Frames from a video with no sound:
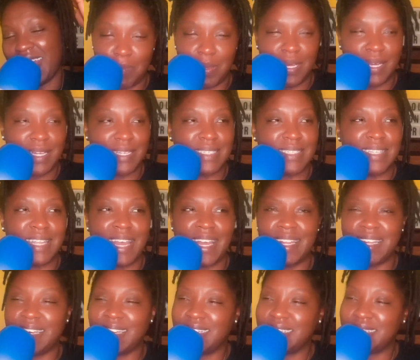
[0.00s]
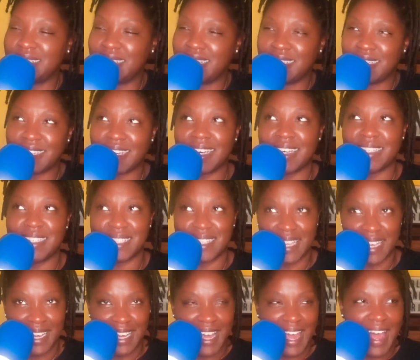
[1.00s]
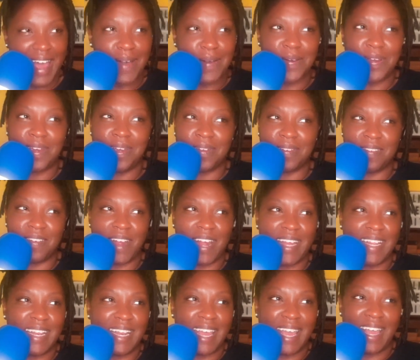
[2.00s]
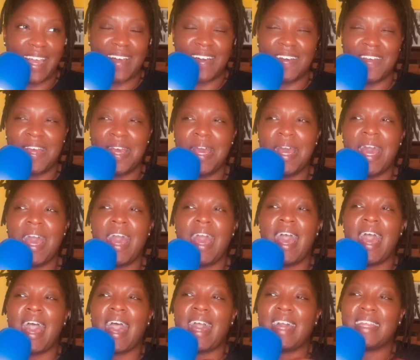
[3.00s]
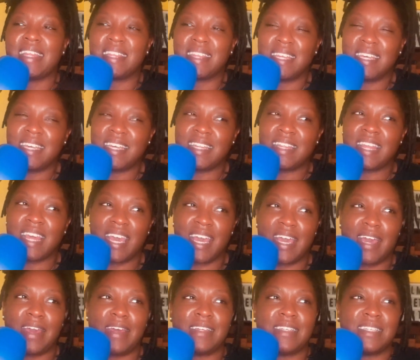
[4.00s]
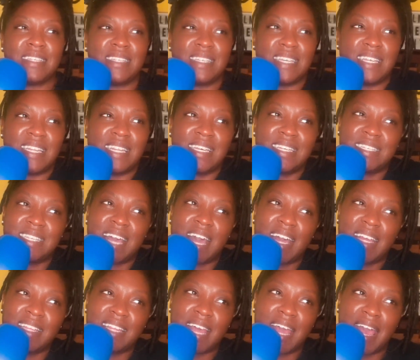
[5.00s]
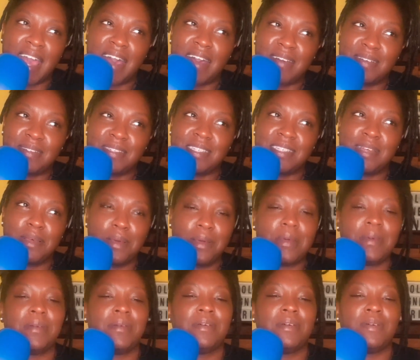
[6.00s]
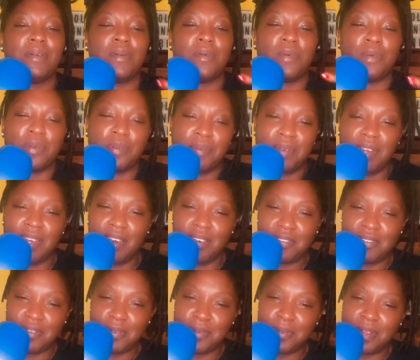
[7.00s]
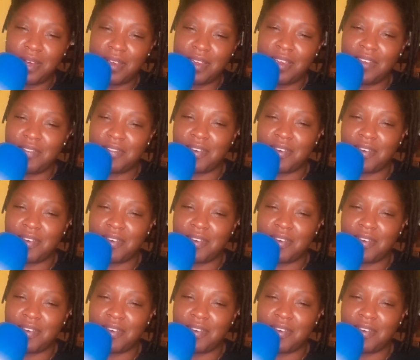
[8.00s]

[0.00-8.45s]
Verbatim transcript: because dating is disgusting out here right now. I think that sitting inside the house, ordering your food on your